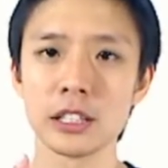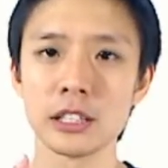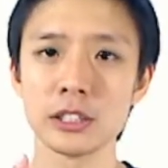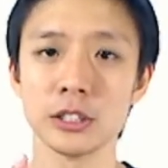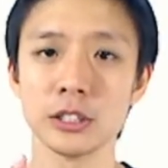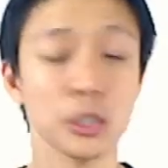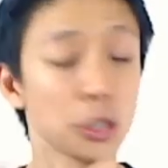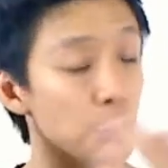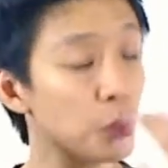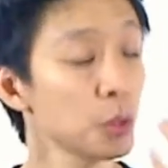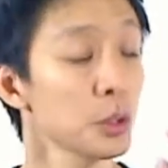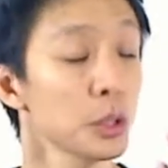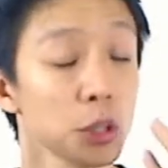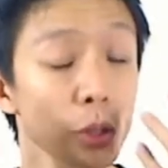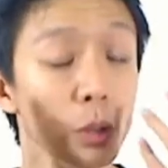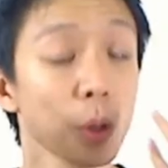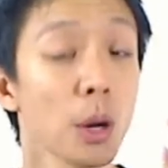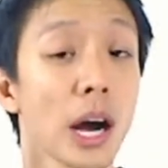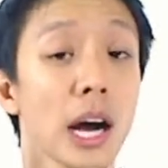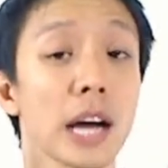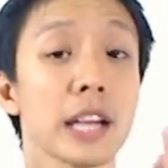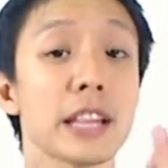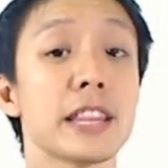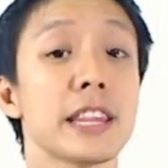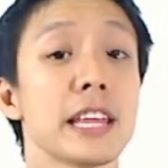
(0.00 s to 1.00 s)
You, you
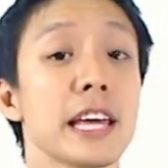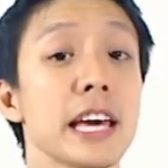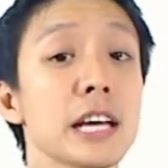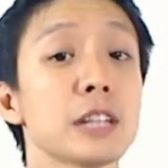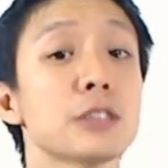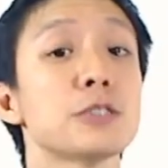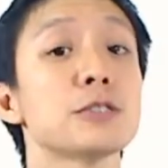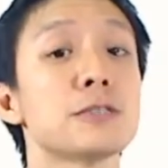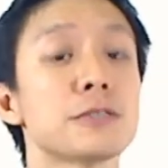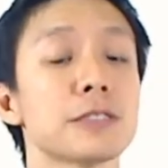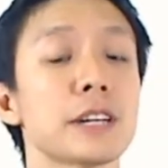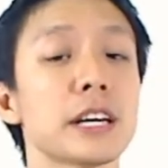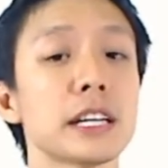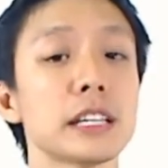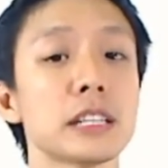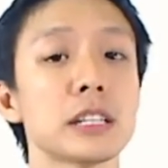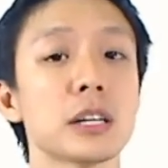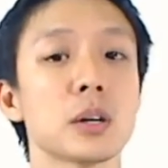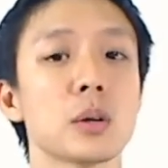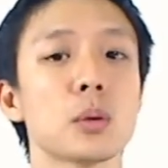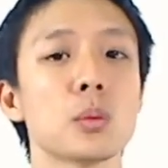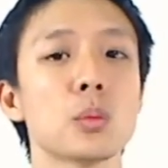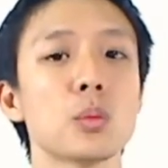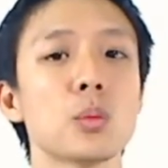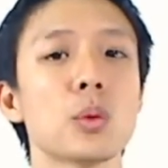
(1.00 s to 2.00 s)
are there to find
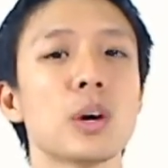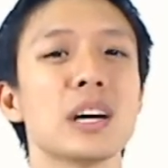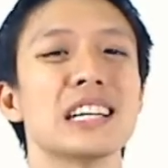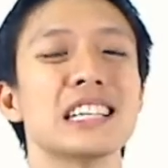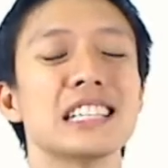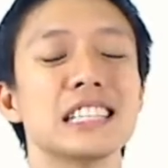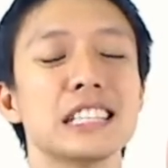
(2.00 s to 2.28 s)
out what